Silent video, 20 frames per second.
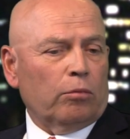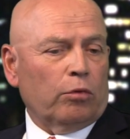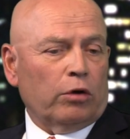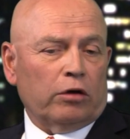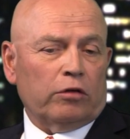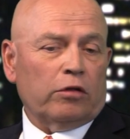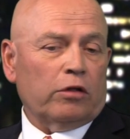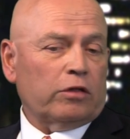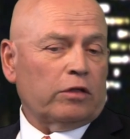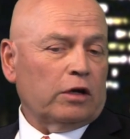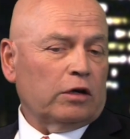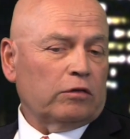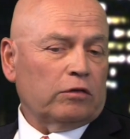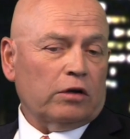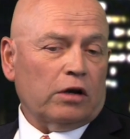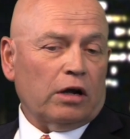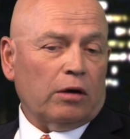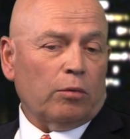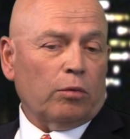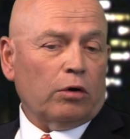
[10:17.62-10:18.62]
one of the
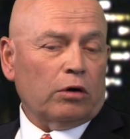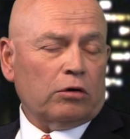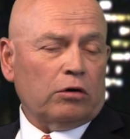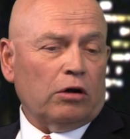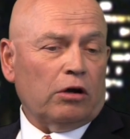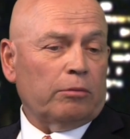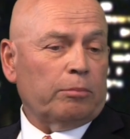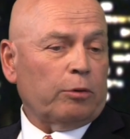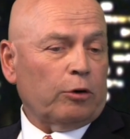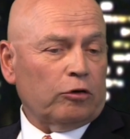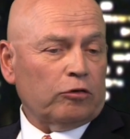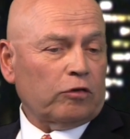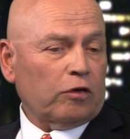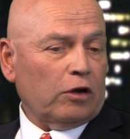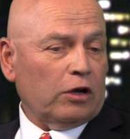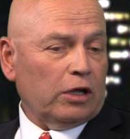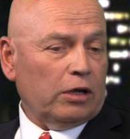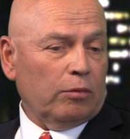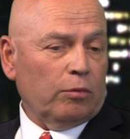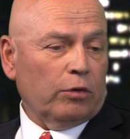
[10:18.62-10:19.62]
things that I worked on
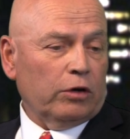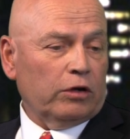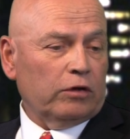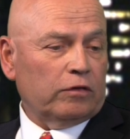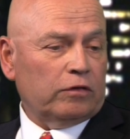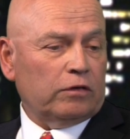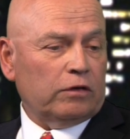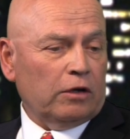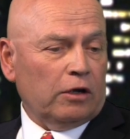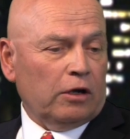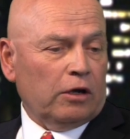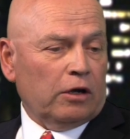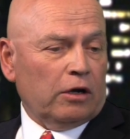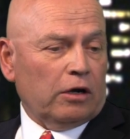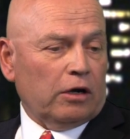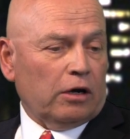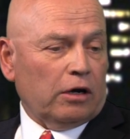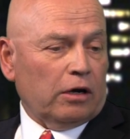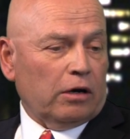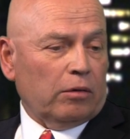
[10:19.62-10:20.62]
personally was
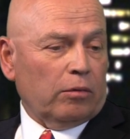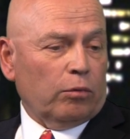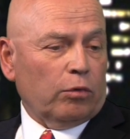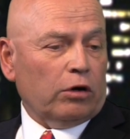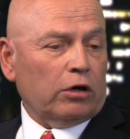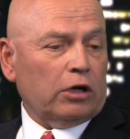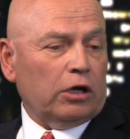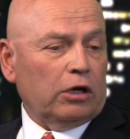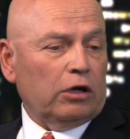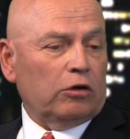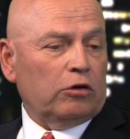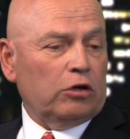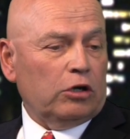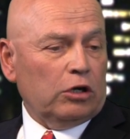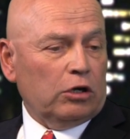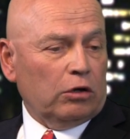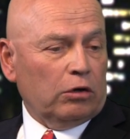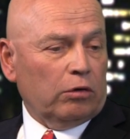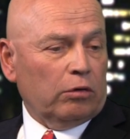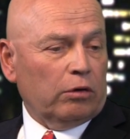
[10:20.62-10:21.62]
uh, working
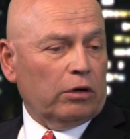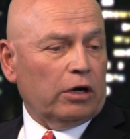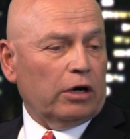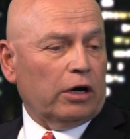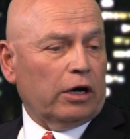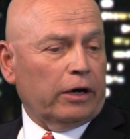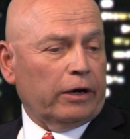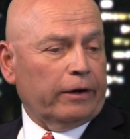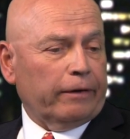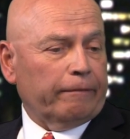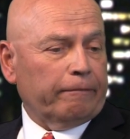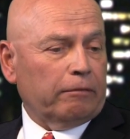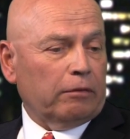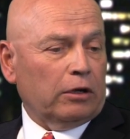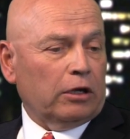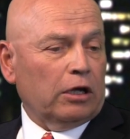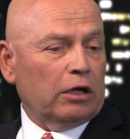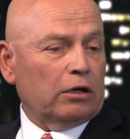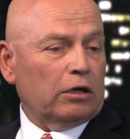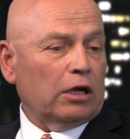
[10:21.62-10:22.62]
to uh,
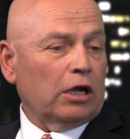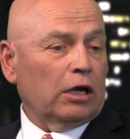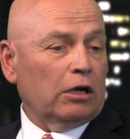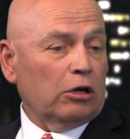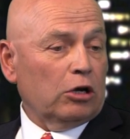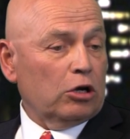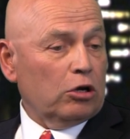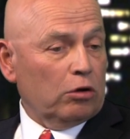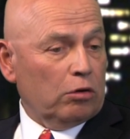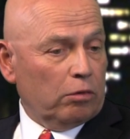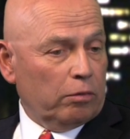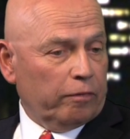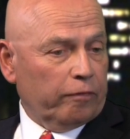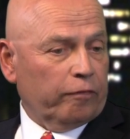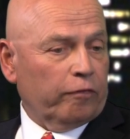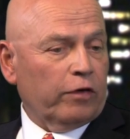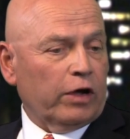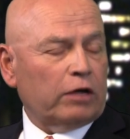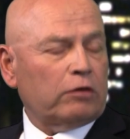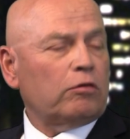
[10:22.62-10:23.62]
get a new
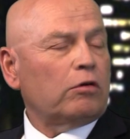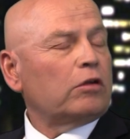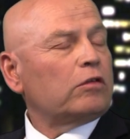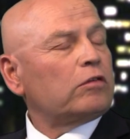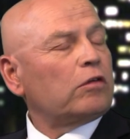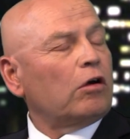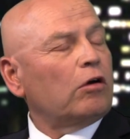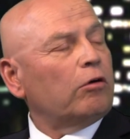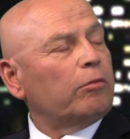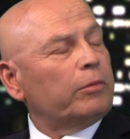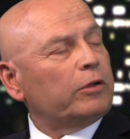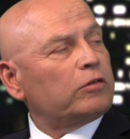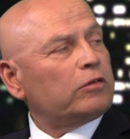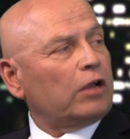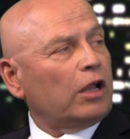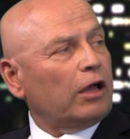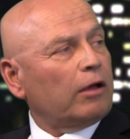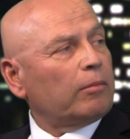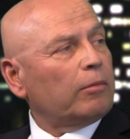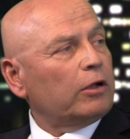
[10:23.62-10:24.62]
veterans home
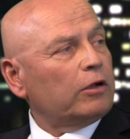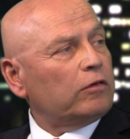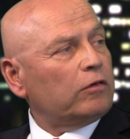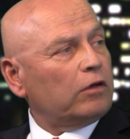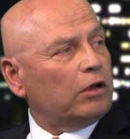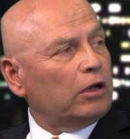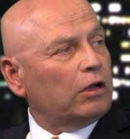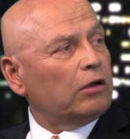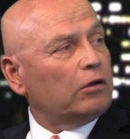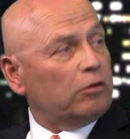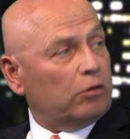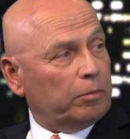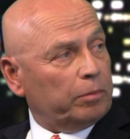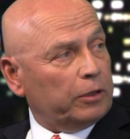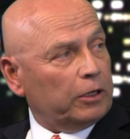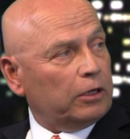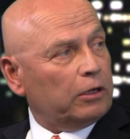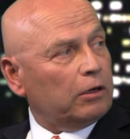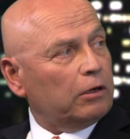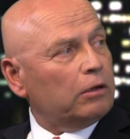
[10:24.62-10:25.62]
established in
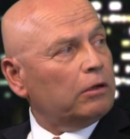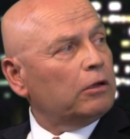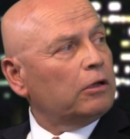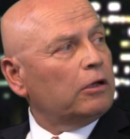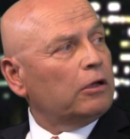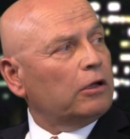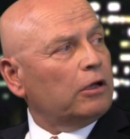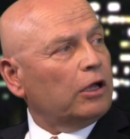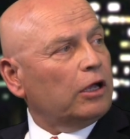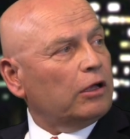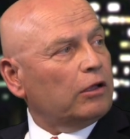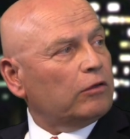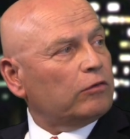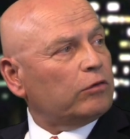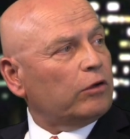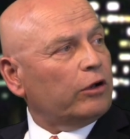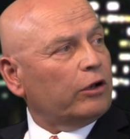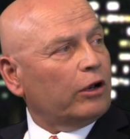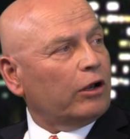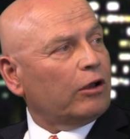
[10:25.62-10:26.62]
Topeka,
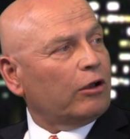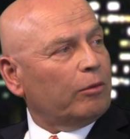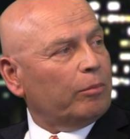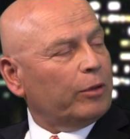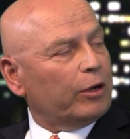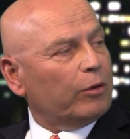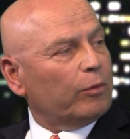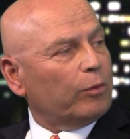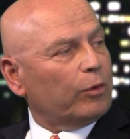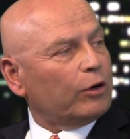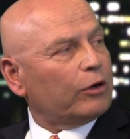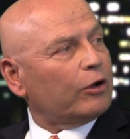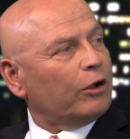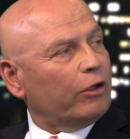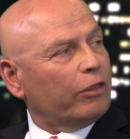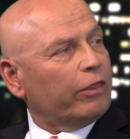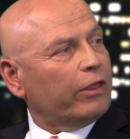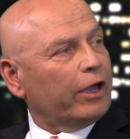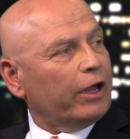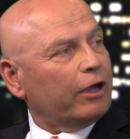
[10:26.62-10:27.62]
and so I did a little bit of
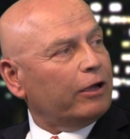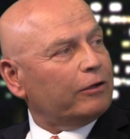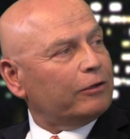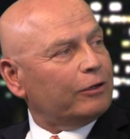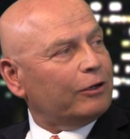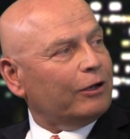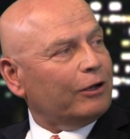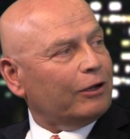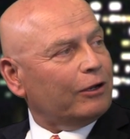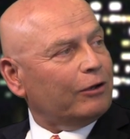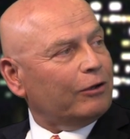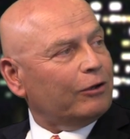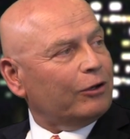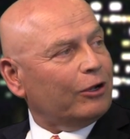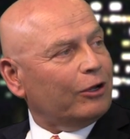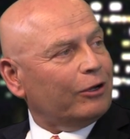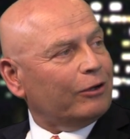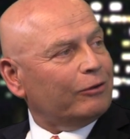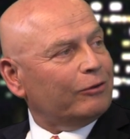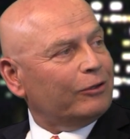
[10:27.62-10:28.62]
work on that,
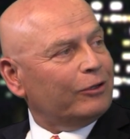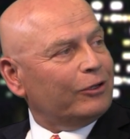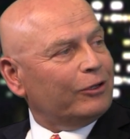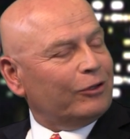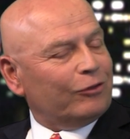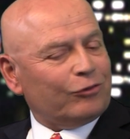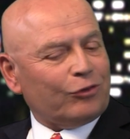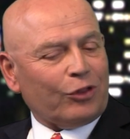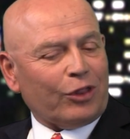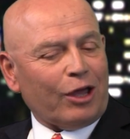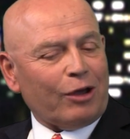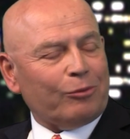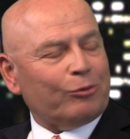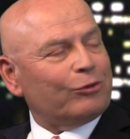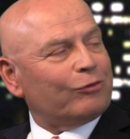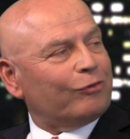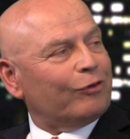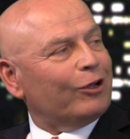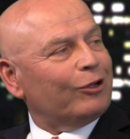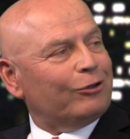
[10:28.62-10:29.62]
and uh, so that
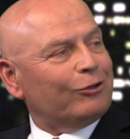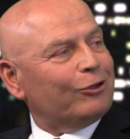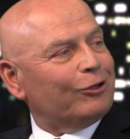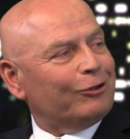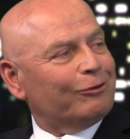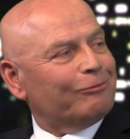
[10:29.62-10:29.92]
was fun